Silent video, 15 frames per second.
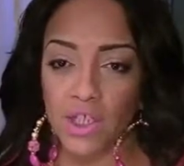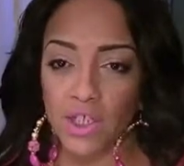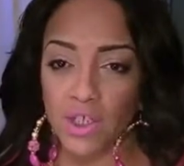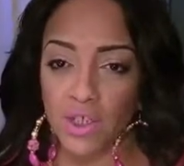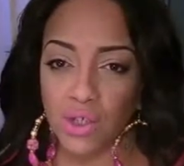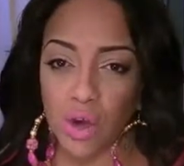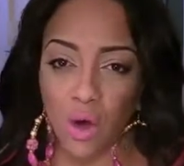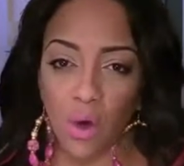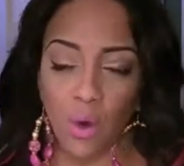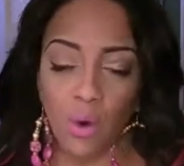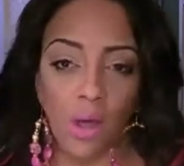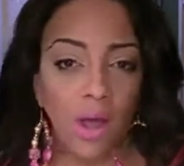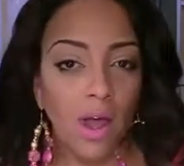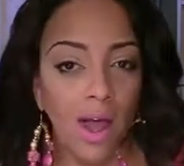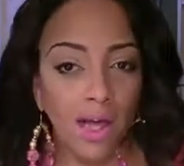
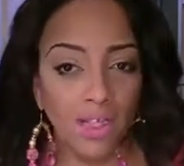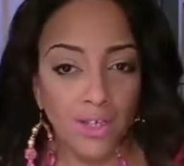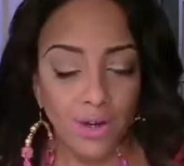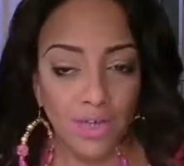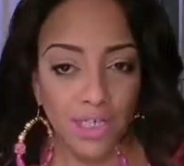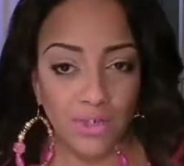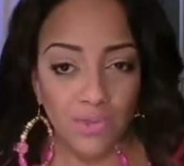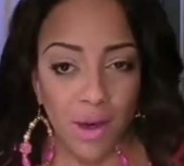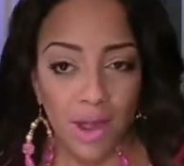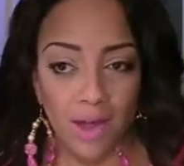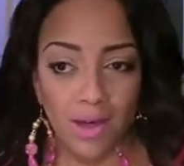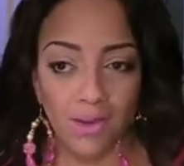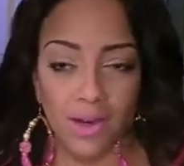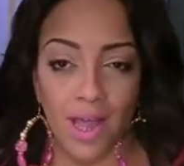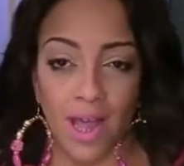So I turned
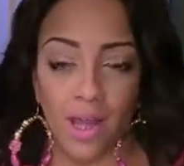around